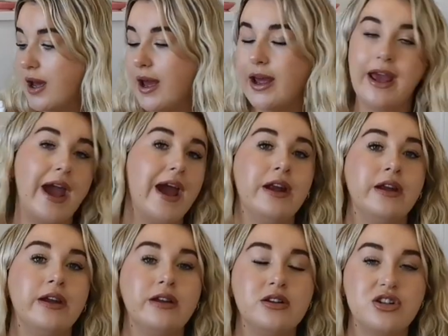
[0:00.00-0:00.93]
Again,
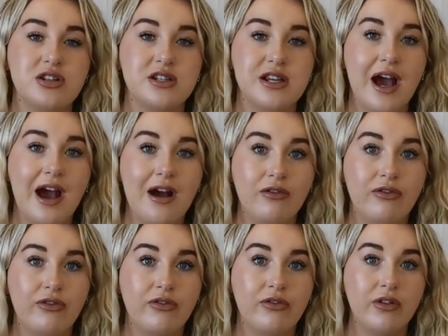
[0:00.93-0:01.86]
just to have
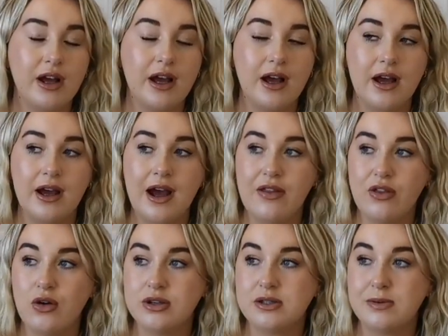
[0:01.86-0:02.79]
at
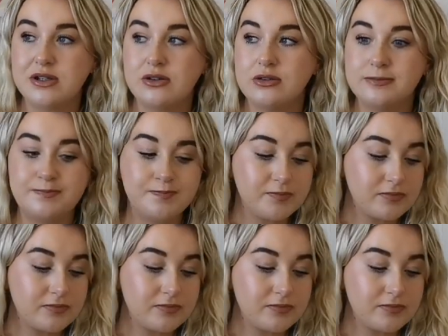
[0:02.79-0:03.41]
the hospital,